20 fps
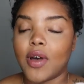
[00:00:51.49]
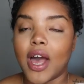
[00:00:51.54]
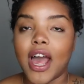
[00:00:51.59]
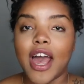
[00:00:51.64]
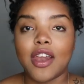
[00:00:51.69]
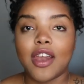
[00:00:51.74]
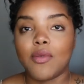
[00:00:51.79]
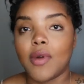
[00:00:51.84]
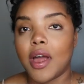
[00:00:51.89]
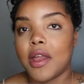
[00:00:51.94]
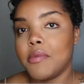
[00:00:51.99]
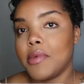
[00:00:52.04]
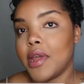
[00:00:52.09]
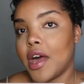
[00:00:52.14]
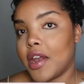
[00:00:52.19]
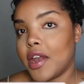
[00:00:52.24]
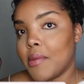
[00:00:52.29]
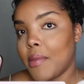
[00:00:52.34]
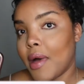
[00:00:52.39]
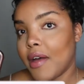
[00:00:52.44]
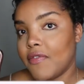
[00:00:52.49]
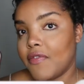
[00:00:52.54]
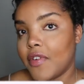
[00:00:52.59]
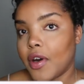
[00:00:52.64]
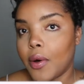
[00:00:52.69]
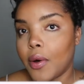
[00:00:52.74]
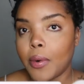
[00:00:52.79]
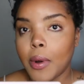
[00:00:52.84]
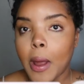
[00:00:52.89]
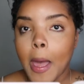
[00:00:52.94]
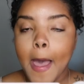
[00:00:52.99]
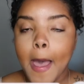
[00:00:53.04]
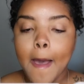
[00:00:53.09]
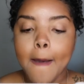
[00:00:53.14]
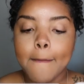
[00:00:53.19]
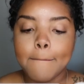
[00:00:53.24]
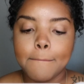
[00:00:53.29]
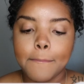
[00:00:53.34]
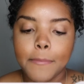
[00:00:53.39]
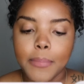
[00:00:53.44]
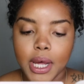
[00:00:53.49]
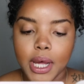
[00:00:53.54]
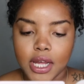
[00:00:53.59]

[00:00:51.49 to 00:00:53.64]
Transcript: So I had to write it down on my phone.